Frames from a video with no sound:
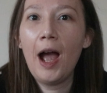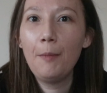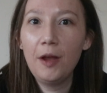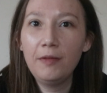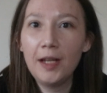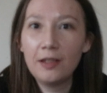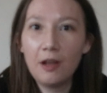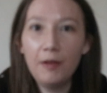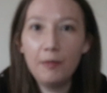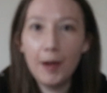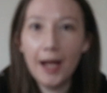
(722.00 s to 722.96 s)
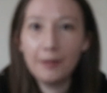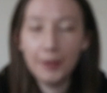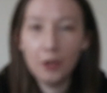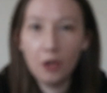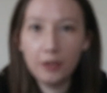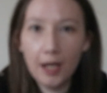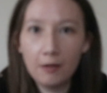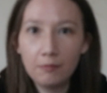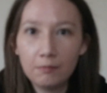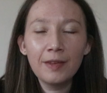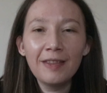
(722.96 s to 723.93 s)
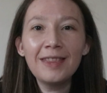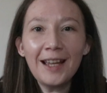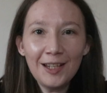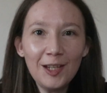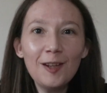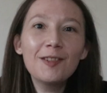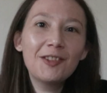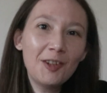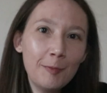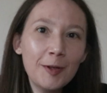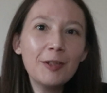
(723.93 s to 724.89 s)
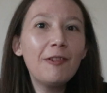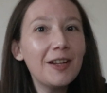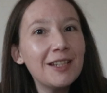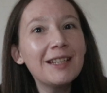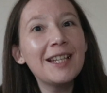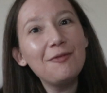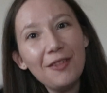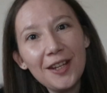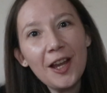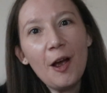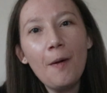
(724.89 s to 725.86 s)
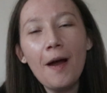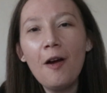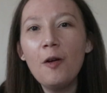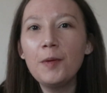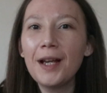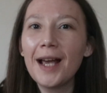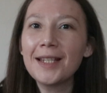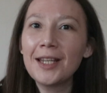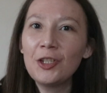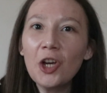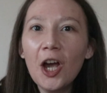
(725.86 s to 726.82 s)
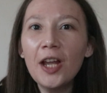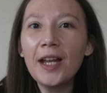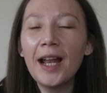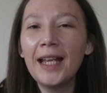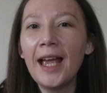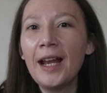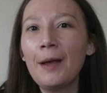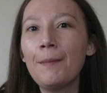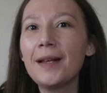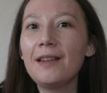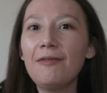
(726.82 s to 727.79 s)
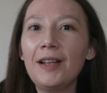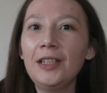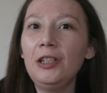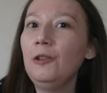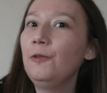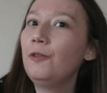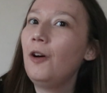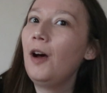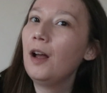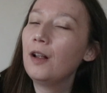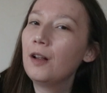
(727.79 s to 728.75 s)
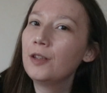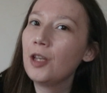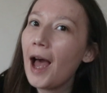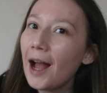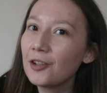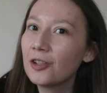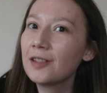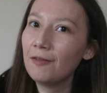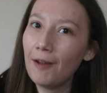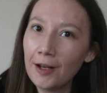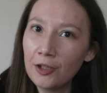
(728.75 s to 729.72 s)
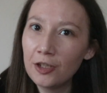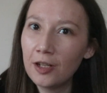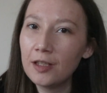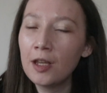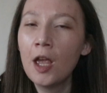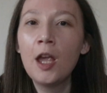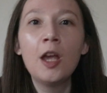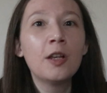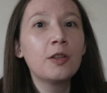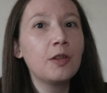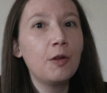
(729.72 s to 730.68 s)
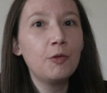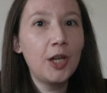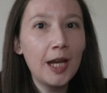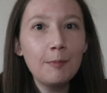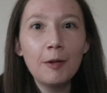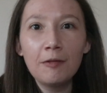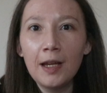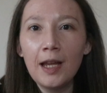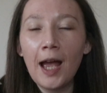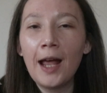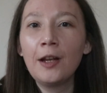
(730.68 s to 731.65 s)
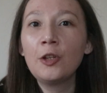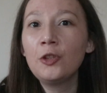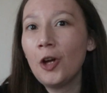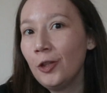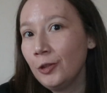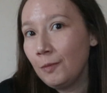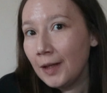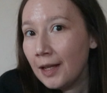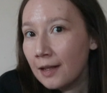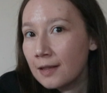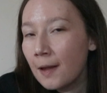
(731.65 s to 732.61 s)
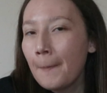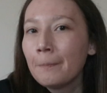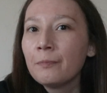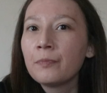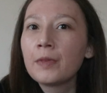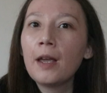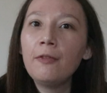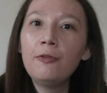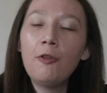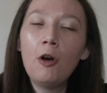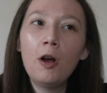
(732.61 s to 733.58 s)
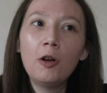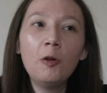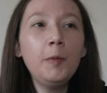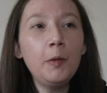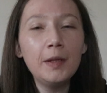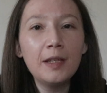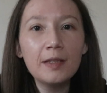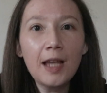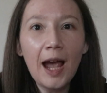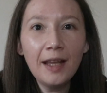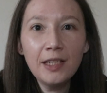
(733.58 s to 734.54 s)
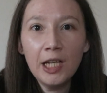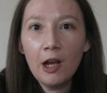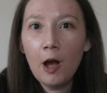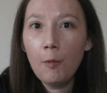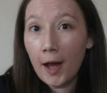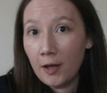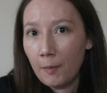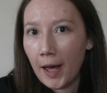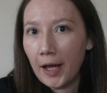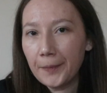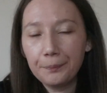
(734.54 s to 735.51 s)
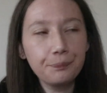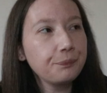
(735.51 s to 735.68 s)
our birthdays off if we had them in lockdown. Thank you so much for watching this video. I hope you guys enjoyed, and again, a massive thank you to Archer's Adventures, so Jade Marie and Dawn Louise, for coming up with this idea a while back.